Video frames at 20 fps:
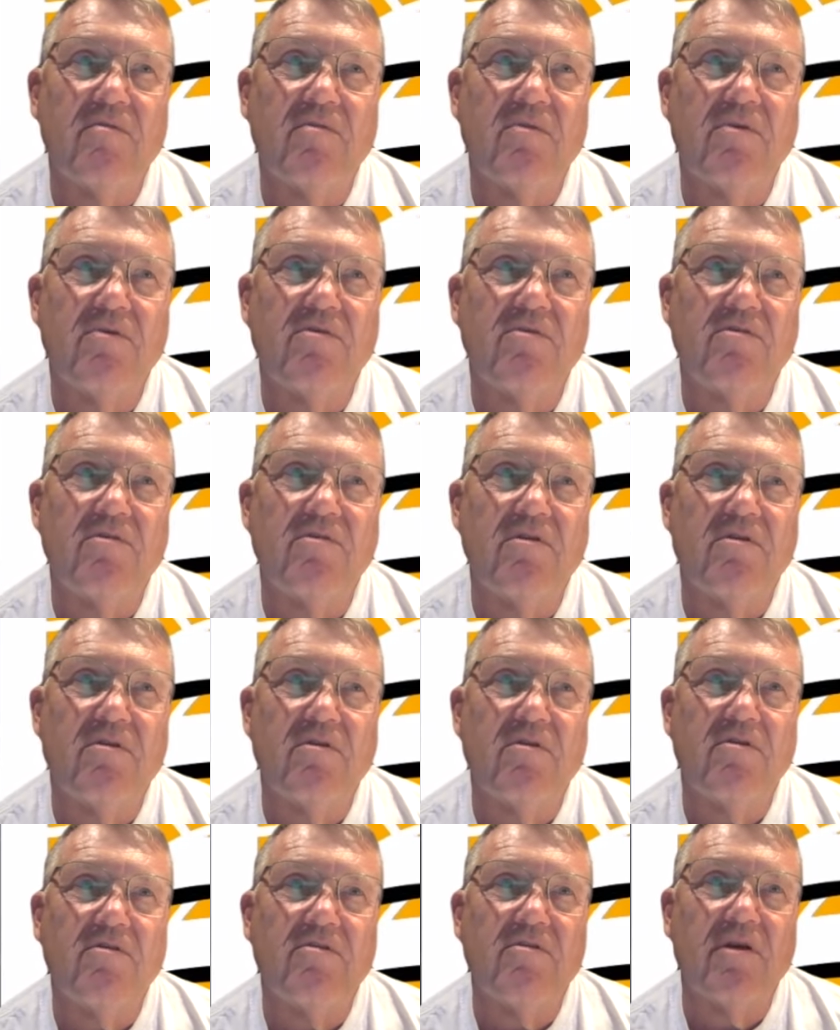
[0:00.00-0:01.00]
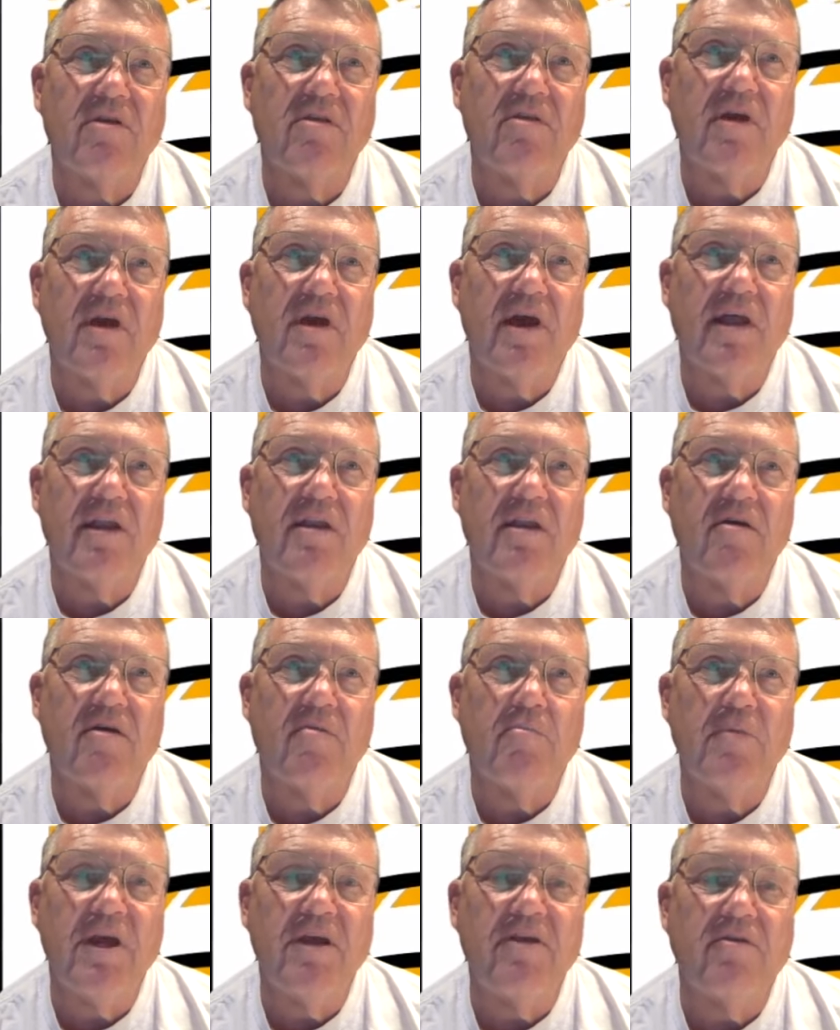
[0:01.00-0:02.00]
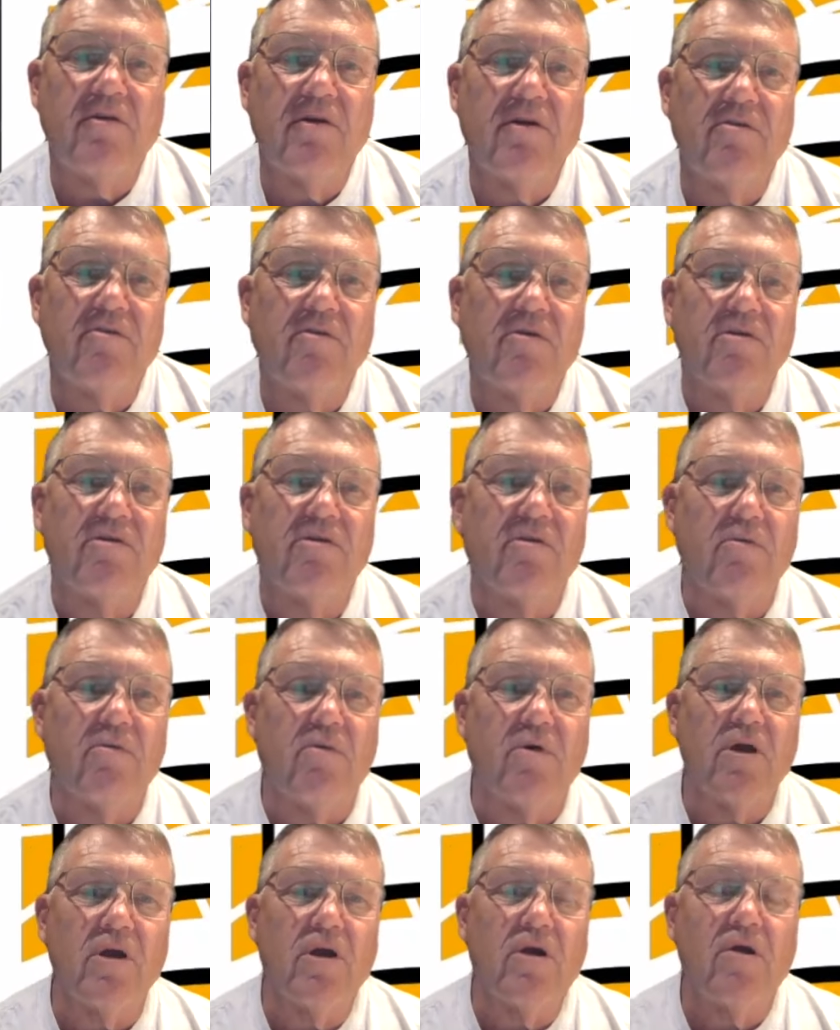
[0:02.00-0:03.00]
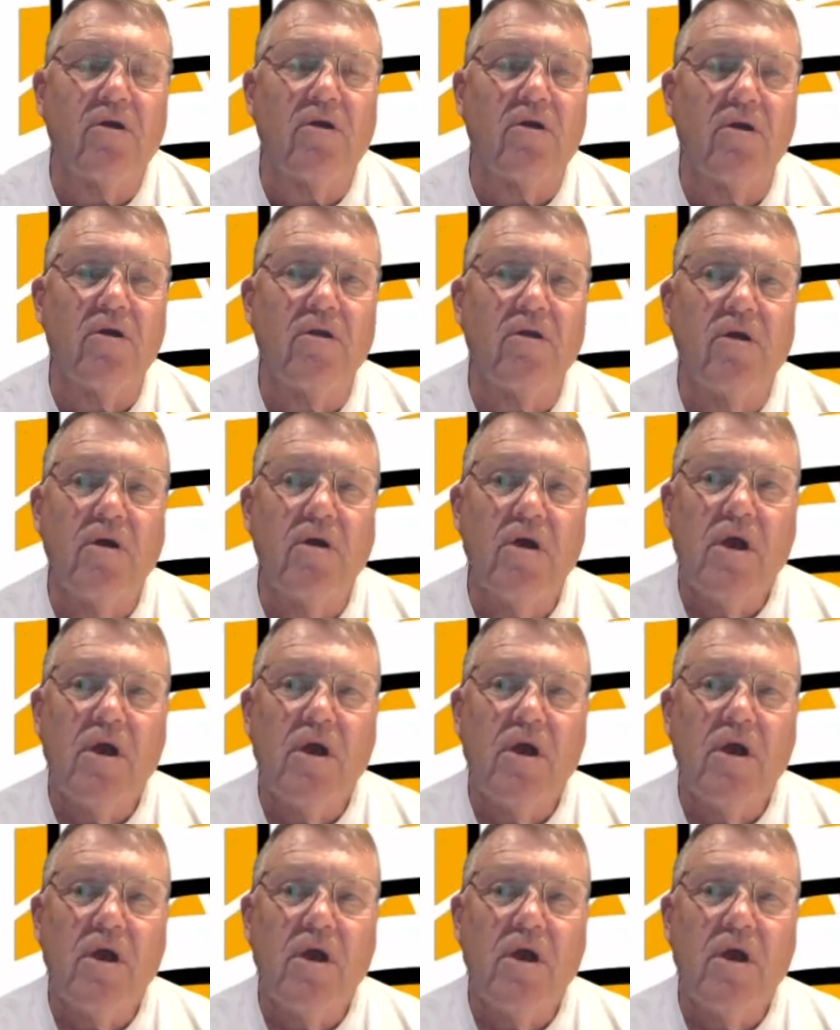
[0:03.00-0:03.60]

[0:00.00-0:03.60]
the Cedars, they had a major injury to the one guard,